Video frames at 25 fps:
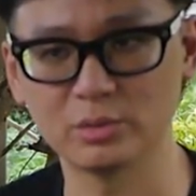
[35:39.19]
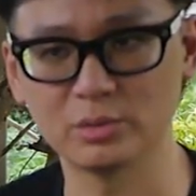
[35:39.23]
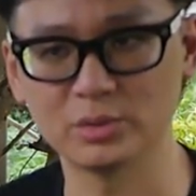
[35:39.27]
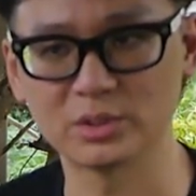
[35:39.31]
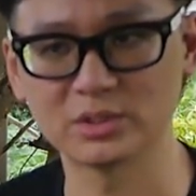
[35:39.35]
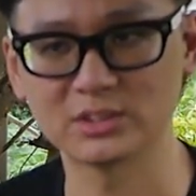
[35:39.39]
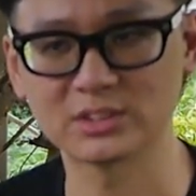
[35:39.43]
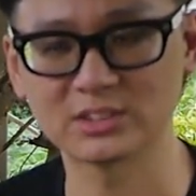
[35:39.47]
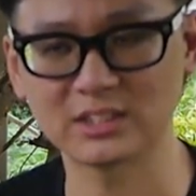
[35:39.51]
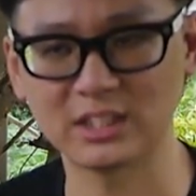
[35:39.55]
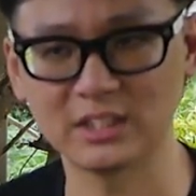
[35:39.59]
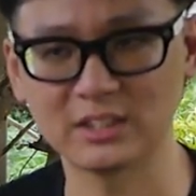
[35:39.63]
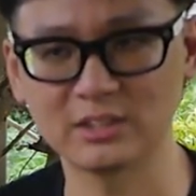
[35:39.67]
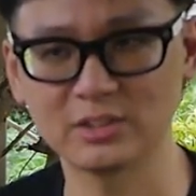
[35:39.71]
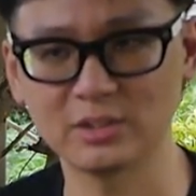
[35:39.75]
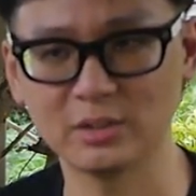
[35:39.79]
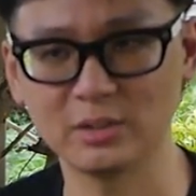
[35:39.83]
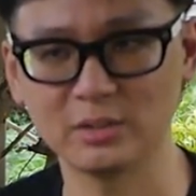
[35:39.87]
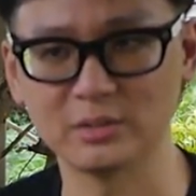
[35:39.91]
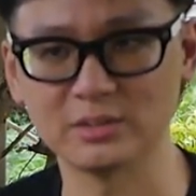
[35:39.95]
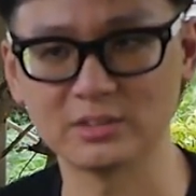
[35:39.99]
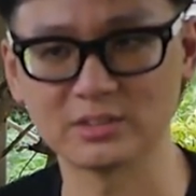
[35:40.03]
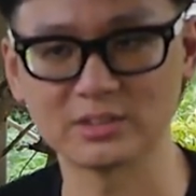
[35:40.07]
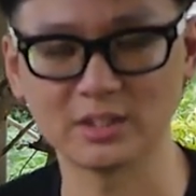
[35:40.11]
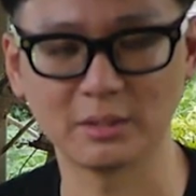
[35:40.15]
stunt
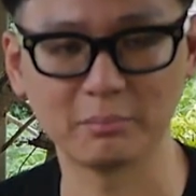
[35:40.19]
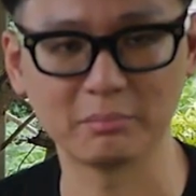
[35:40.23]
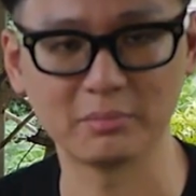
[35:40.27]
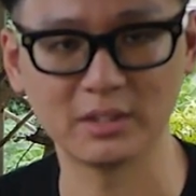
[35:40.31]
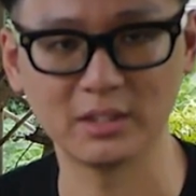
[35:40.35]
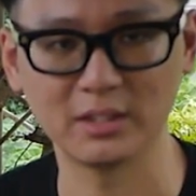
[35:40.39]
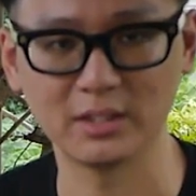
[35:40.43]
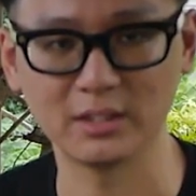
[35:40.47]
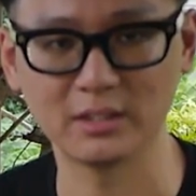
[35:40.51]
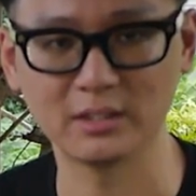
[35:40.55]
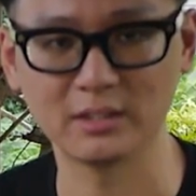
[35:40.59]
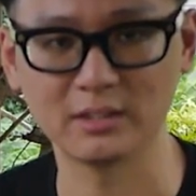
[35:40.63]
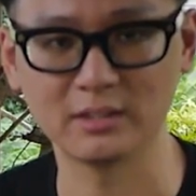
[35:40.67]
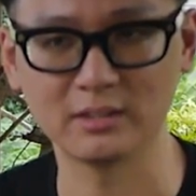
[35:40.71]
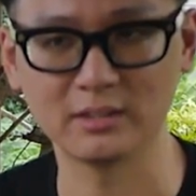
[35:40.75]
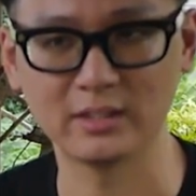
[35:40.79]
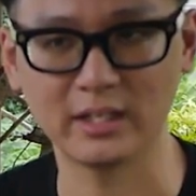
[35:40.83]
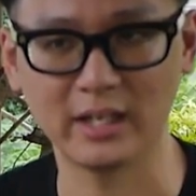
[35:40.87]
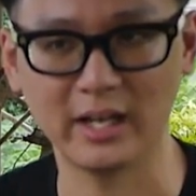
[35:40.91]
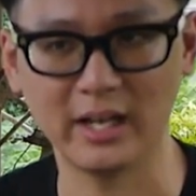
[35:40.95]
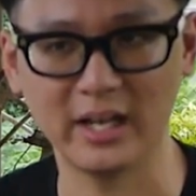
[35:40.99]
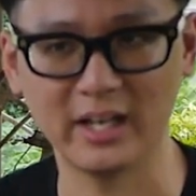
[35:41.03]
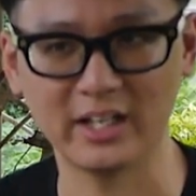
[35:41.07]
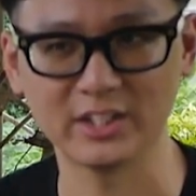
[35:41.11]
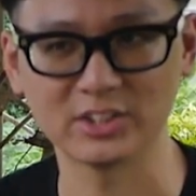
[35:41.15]
on something
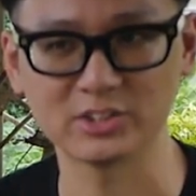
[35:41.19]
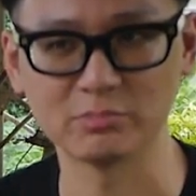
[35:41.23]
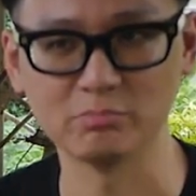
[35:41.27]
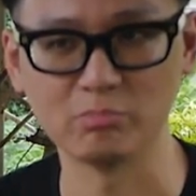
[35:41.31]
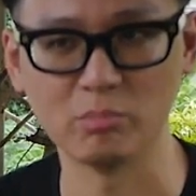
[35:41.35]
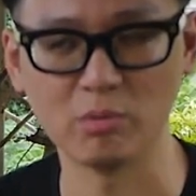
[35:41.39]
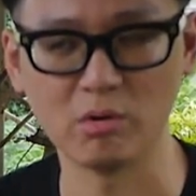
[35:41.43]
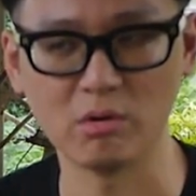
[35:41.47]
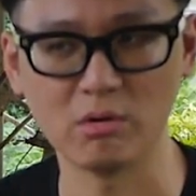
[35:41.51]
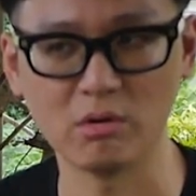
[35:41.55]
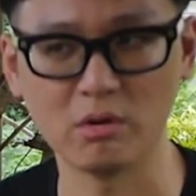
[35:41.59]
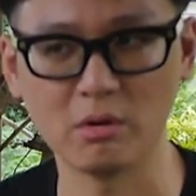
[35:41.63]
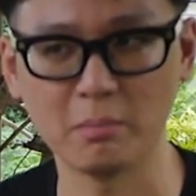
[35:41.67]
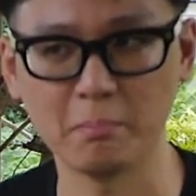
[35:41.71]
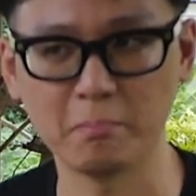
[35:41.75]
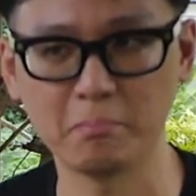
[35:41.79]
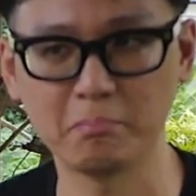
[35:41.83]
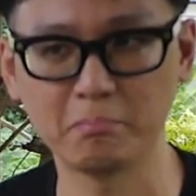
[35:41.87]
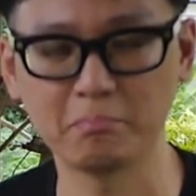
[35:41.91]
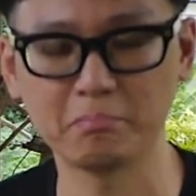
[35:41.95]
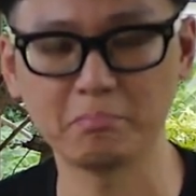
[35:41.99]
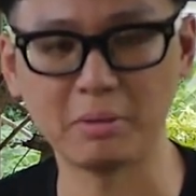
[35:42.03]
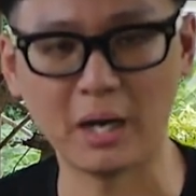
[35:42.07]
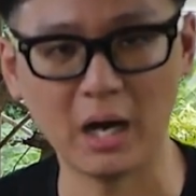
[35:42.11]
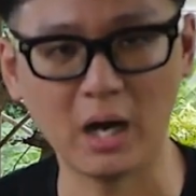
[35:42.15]
that has more
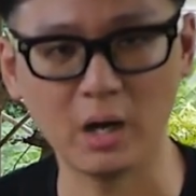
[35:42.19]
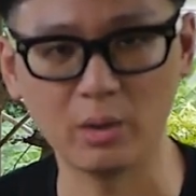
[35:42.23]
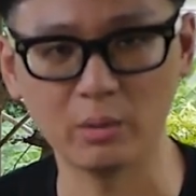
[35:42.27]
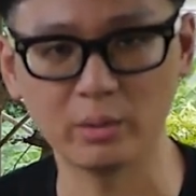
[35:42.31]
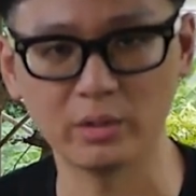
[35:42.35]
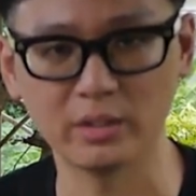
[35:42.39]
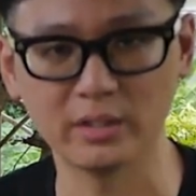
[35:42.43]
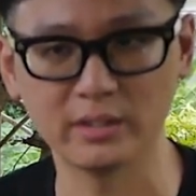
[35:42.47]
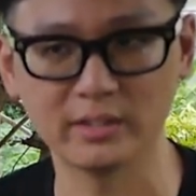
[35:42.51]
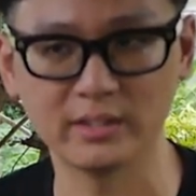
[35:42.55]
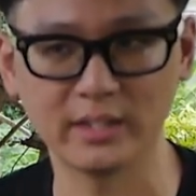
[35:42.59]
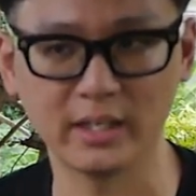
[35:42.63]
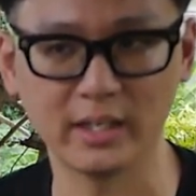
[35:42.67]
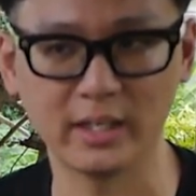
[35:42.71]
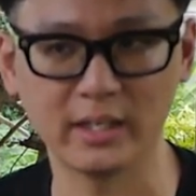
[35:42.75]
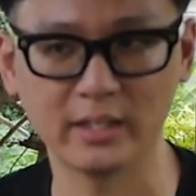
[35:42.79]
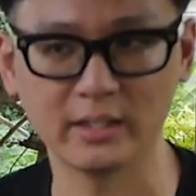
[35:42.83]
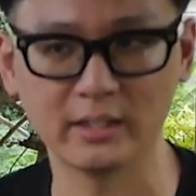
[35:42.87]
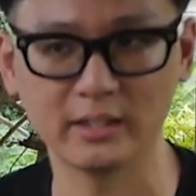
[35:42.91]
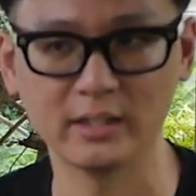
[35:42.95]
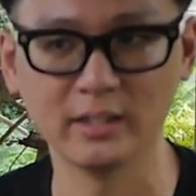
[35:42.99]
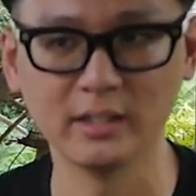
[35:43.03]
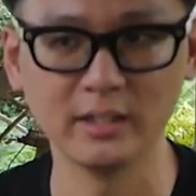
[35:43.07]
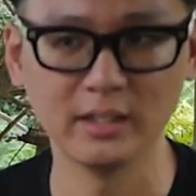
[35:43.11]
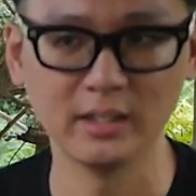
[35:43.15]
power than